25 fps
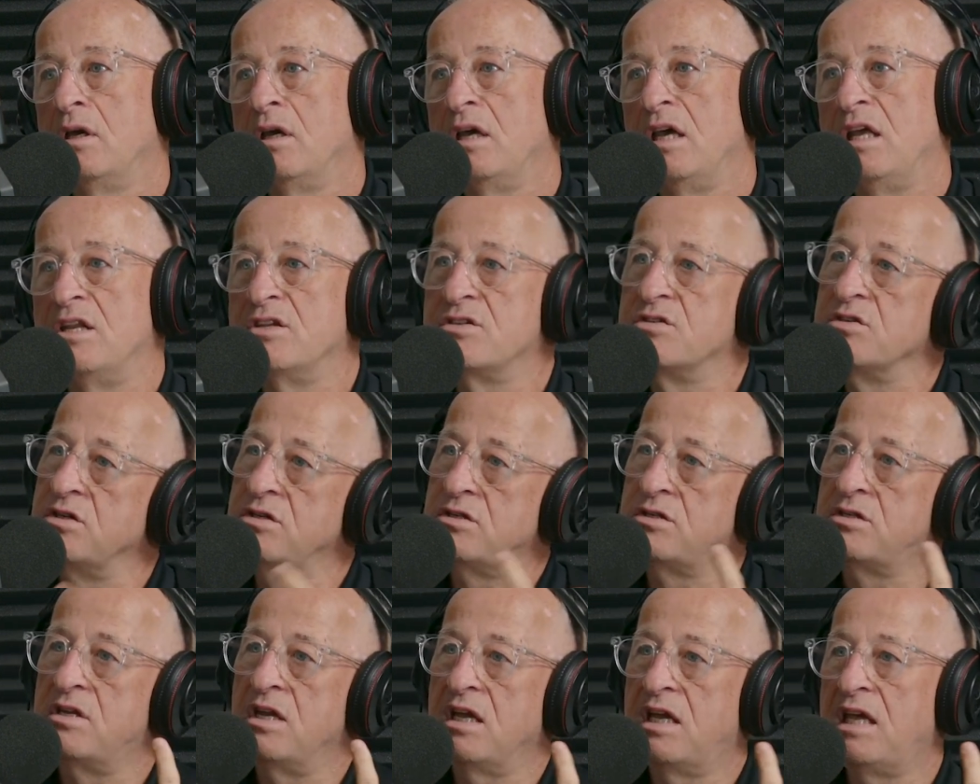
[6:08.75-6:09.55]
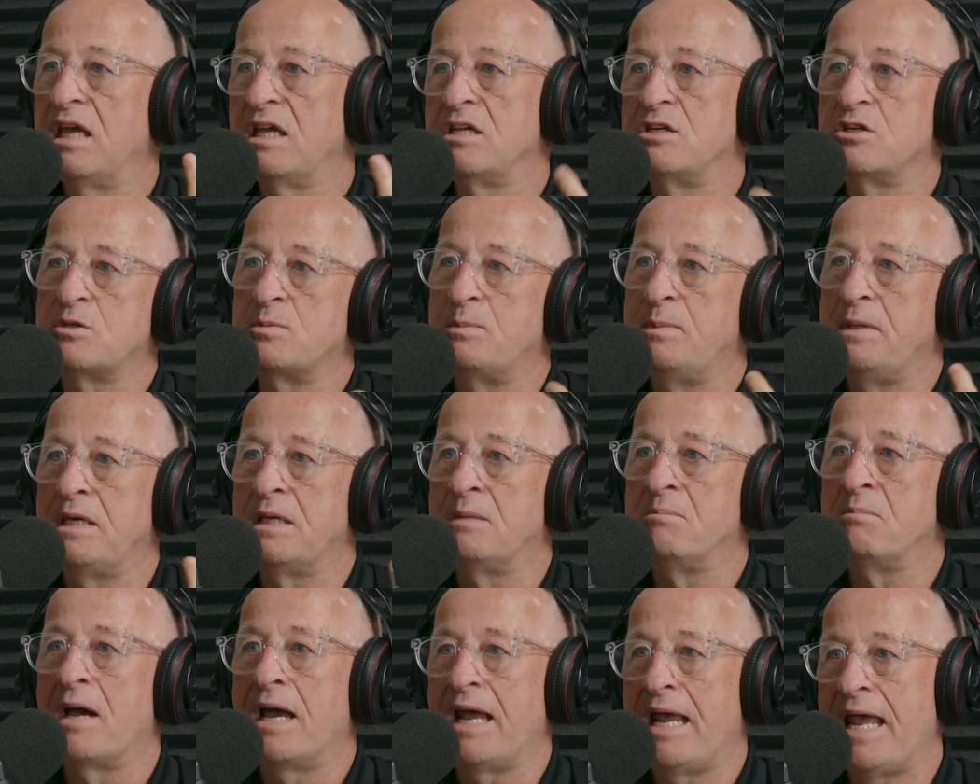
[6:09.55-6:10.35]
it can't just be
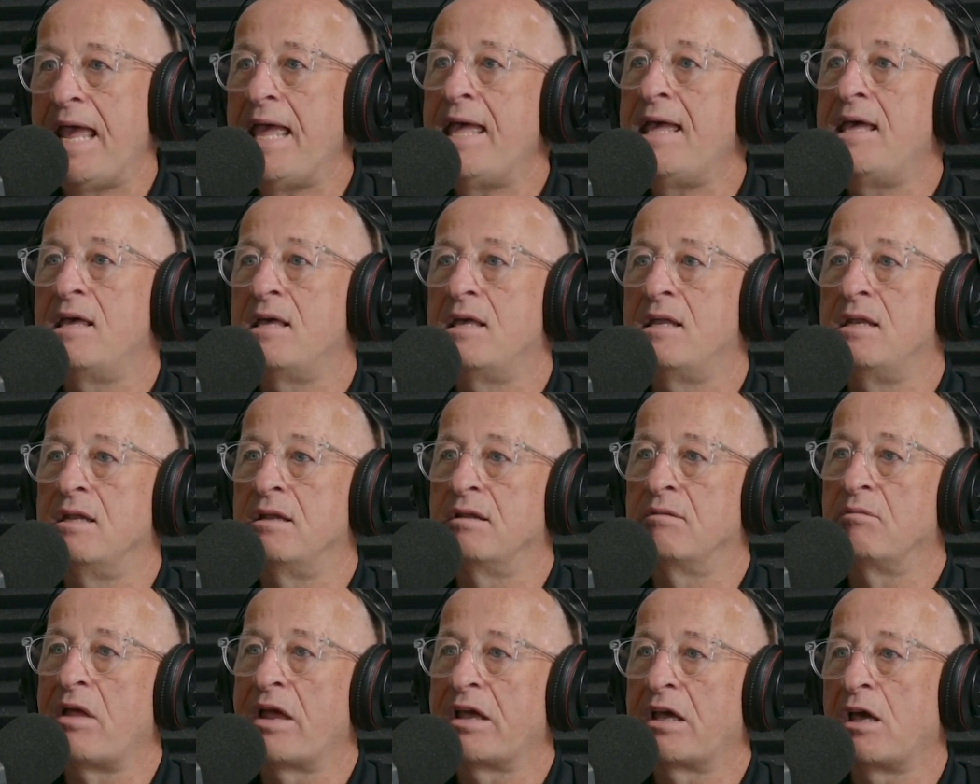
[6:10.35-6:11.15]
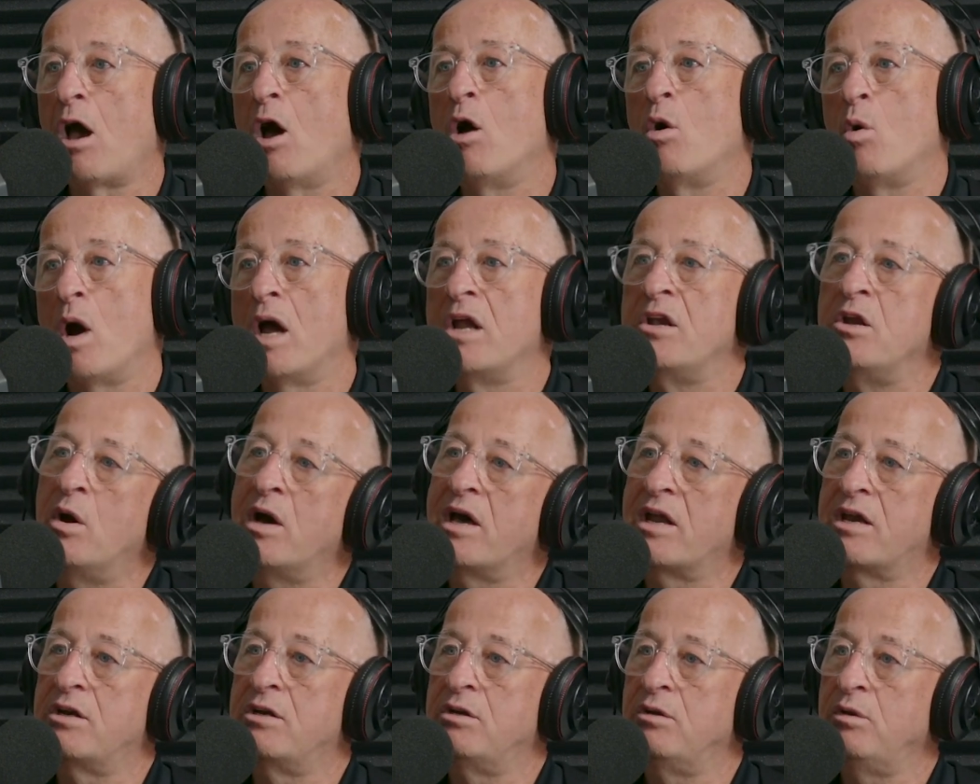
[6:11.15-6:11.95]
in my head like, oh, I know
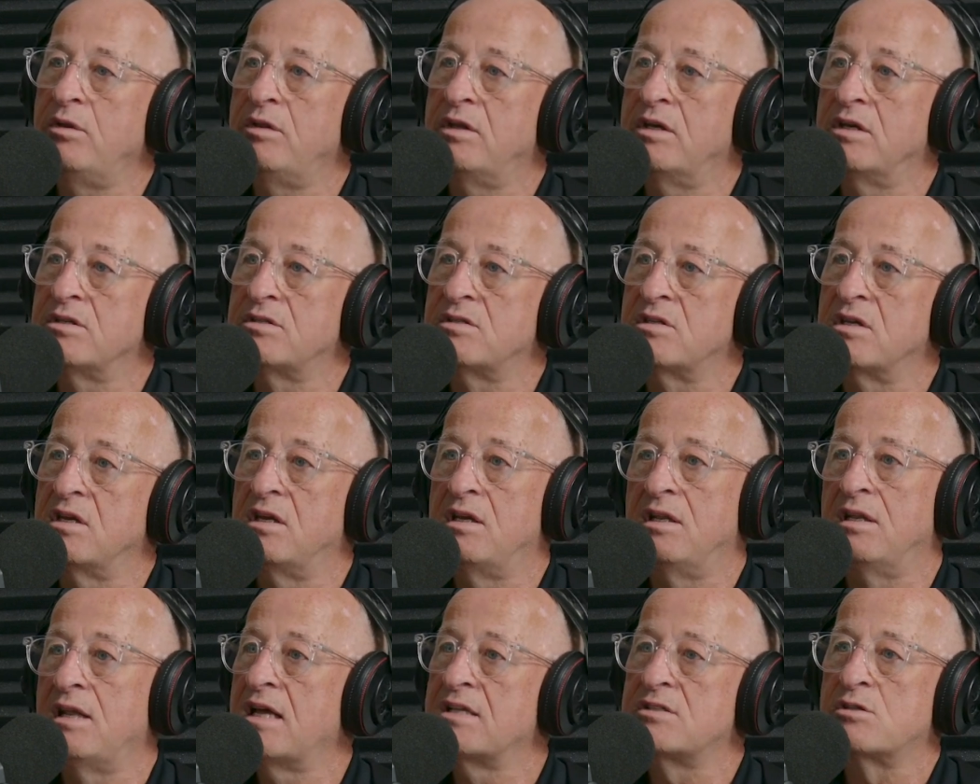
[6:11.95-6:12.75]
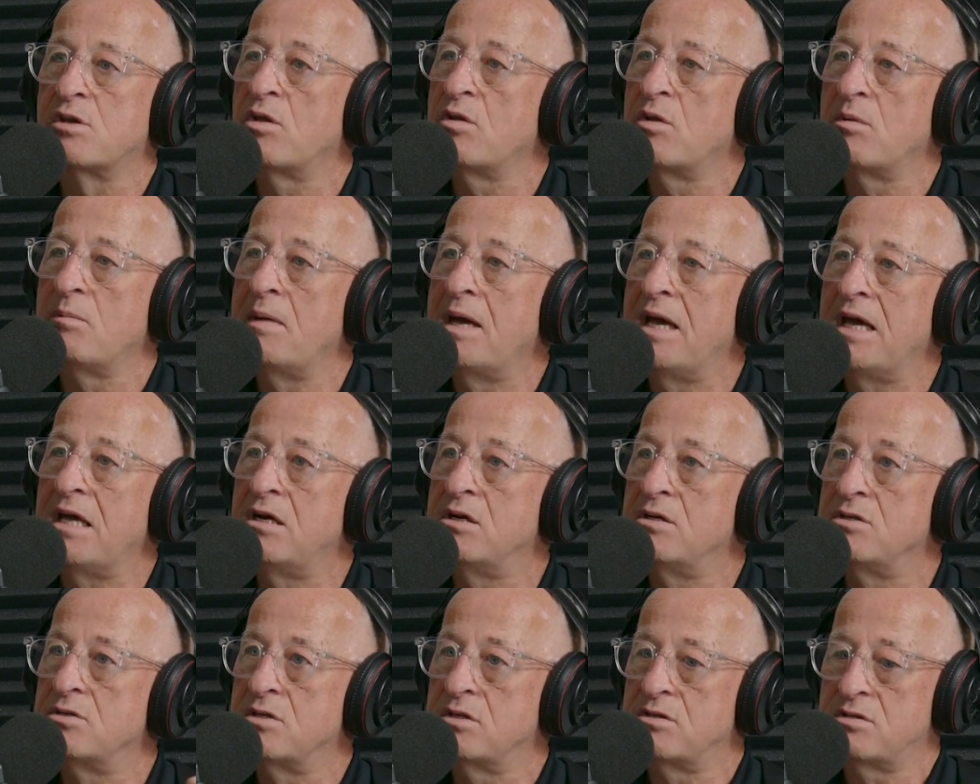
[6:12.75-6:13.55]
how to do this and that's all that
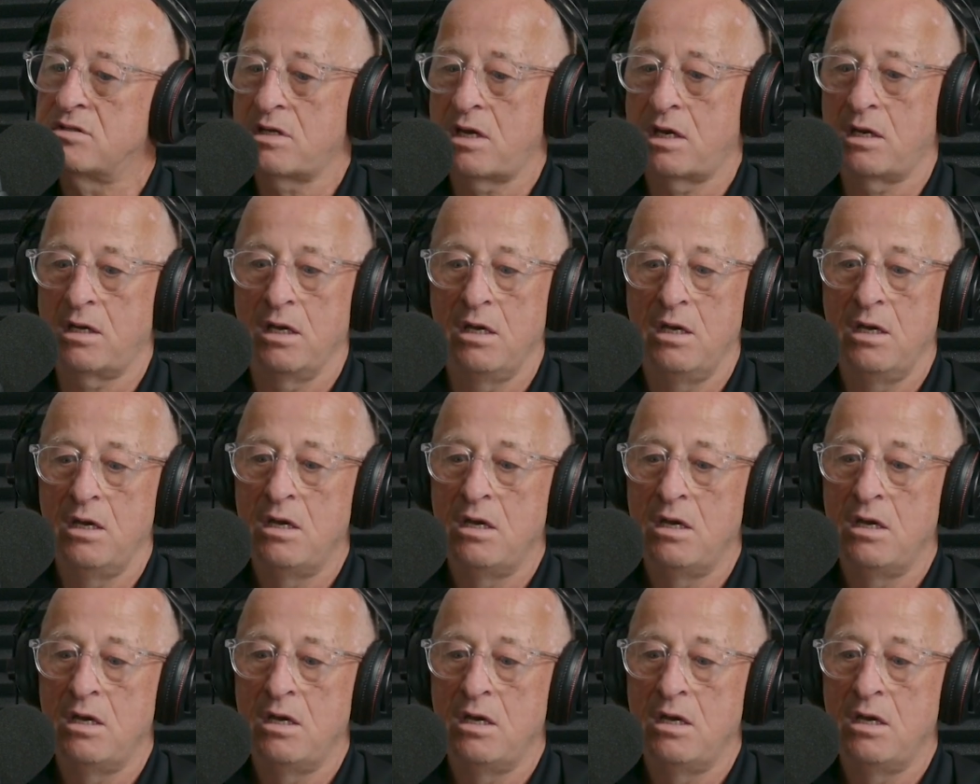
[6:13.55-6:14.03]
matters. It's like